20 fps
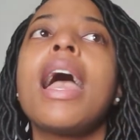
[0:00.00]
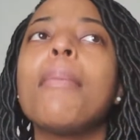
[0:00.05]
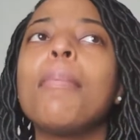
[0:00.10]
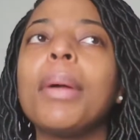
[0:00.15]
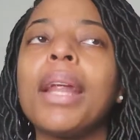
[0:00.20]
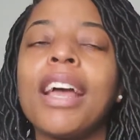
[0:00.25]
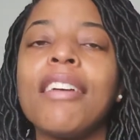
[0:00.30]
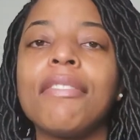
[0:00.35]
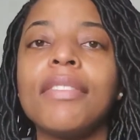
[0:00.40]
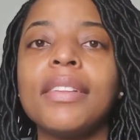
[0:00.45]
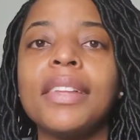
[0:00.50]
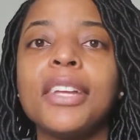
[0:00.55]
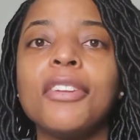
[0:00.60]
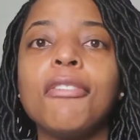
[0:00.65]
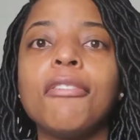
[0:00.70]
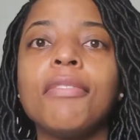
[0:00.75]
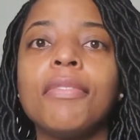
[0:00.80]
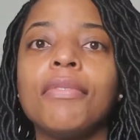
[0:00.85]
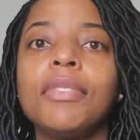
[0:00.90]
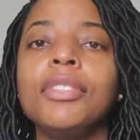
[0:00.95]
But I feel like
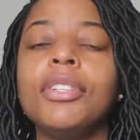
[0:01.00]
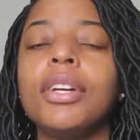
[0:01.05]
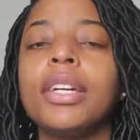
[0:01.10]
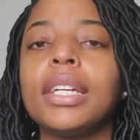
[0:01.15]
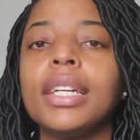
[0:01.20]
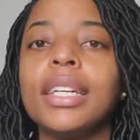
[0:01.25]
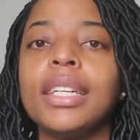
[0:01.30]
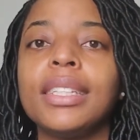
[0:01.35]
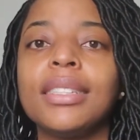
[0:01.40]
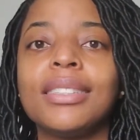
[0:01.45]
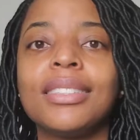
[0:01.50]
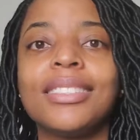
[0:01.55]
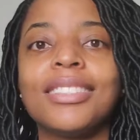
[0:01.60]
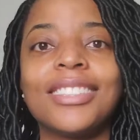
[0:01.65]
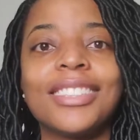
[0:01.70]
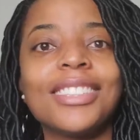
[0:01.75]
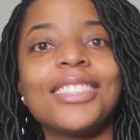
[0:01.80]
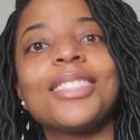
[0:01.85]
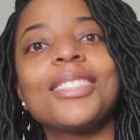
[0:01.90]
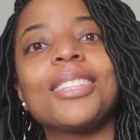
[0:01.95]
your
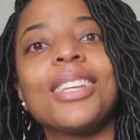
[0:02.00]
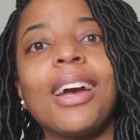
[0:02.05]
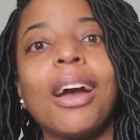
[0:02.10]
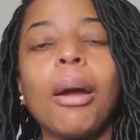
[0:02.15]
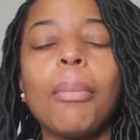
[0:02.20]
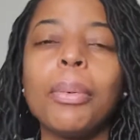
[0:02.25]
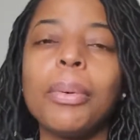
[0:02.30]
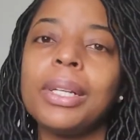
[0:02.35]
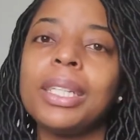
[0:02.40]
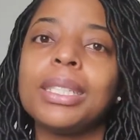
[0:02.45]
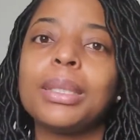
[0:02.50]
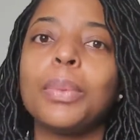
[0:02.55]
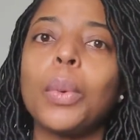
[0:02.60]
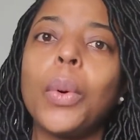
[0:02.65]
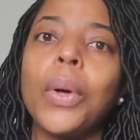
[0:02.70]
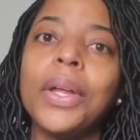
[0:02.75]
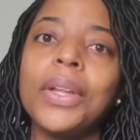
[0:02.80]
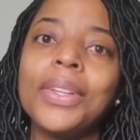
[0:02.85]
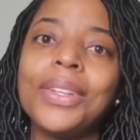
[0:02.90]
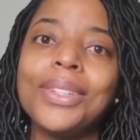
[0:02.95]
kids are pretty
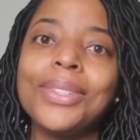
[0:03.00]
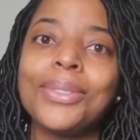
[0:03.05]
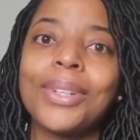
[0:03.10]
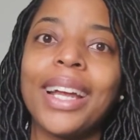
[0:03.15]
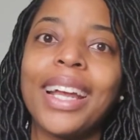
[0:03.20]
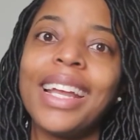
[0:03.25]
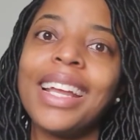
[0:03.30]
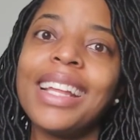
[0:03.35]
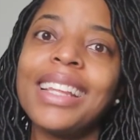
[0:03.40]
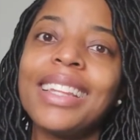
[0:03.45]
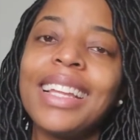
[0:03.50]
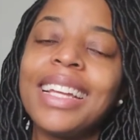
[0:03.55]
spoiled, right?